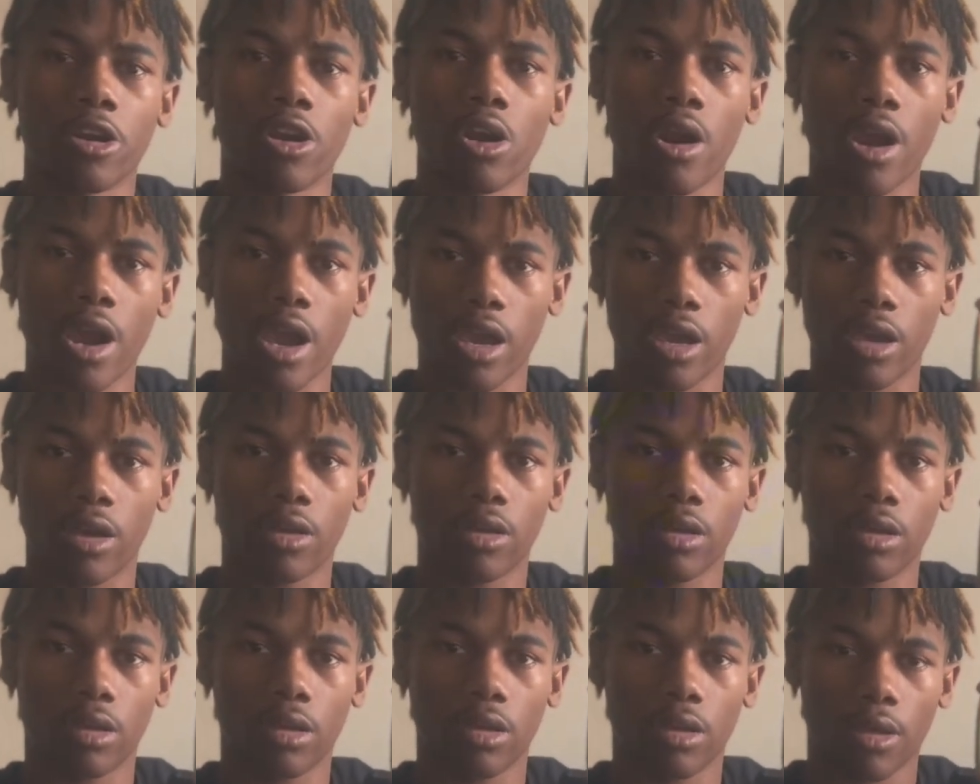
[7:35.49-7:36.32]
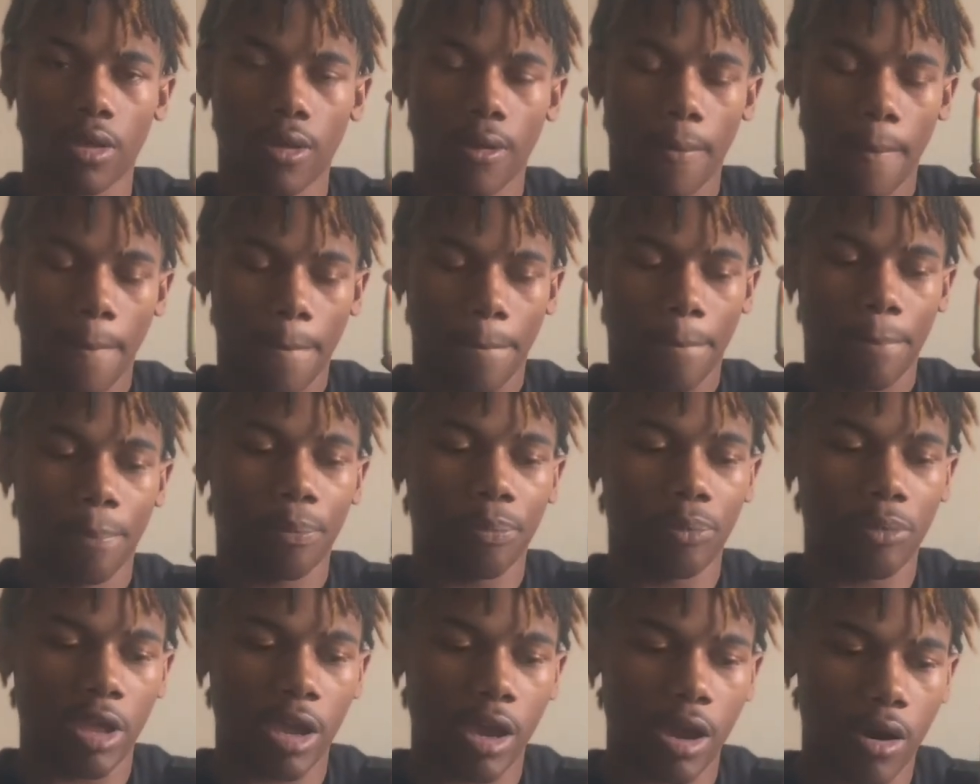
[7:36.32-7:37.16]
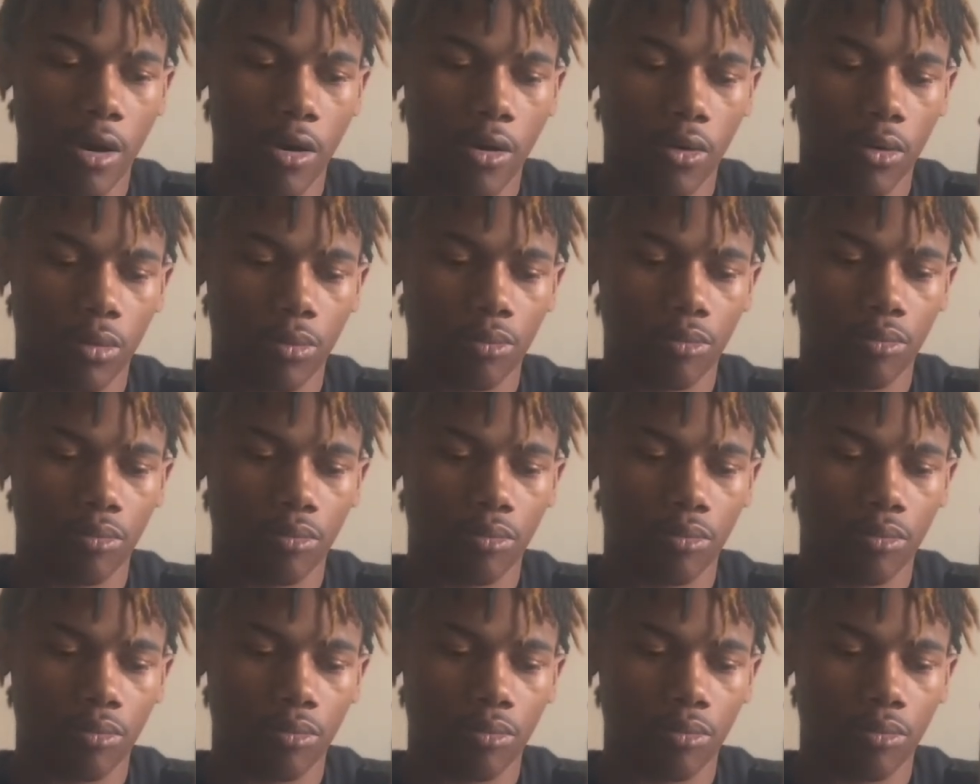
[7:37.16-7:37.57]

grain. Now,